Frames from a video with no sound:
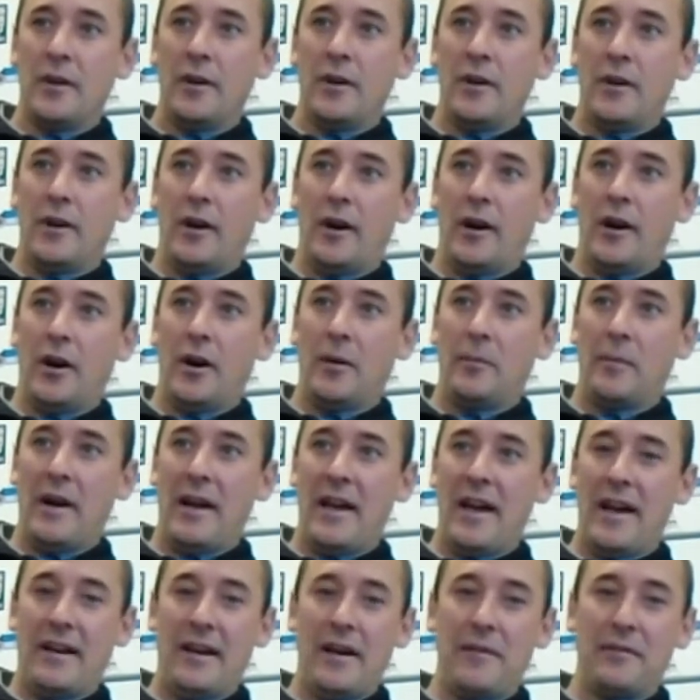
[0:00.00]

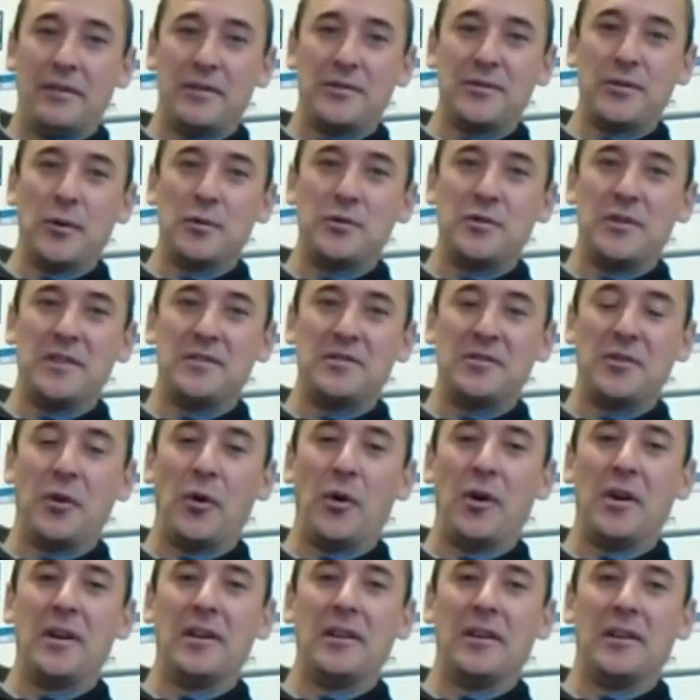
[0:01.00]
I have an associate's
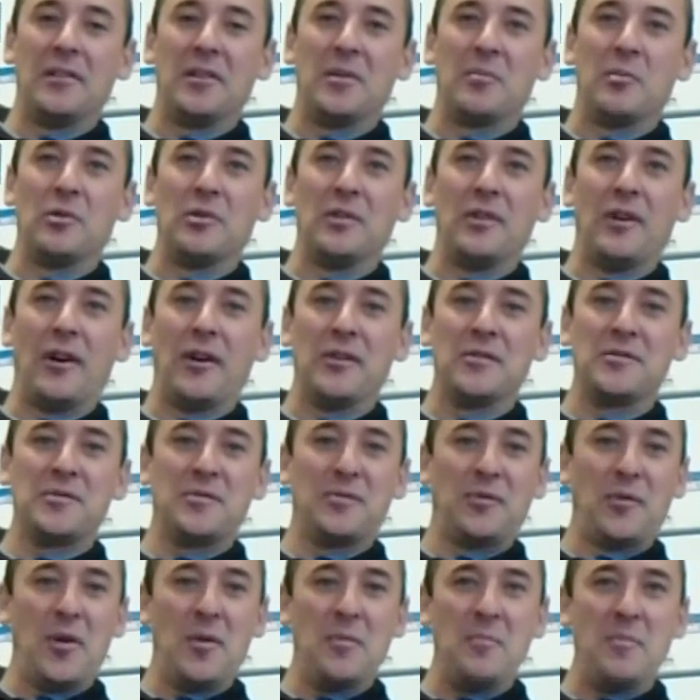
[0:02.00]
degree in liberal arts
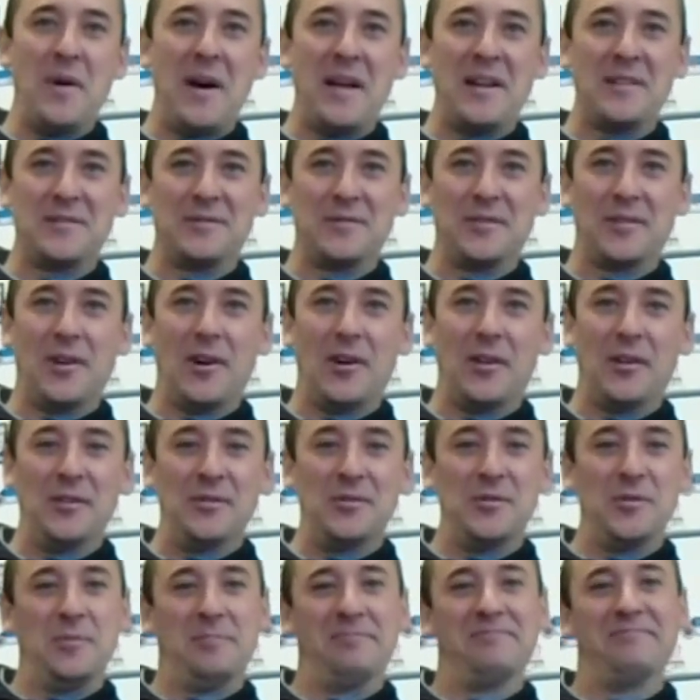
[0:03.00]
from Madison
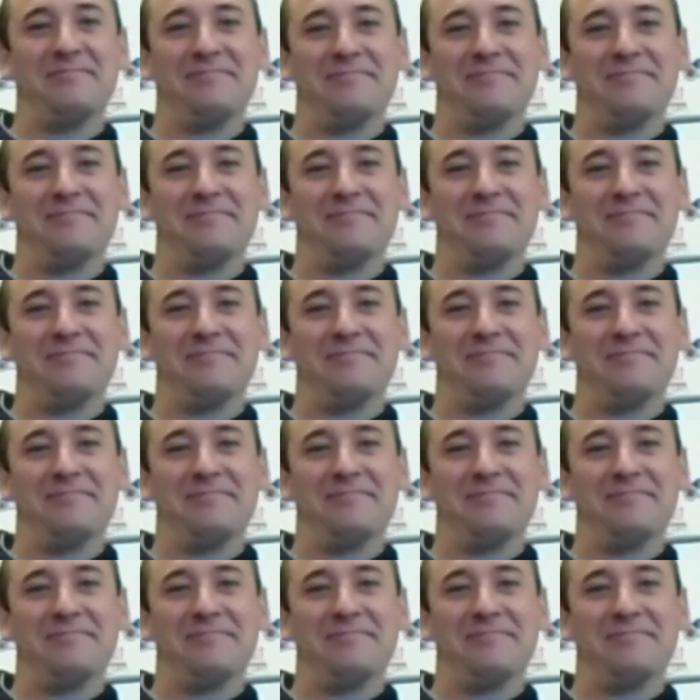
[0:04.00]
College.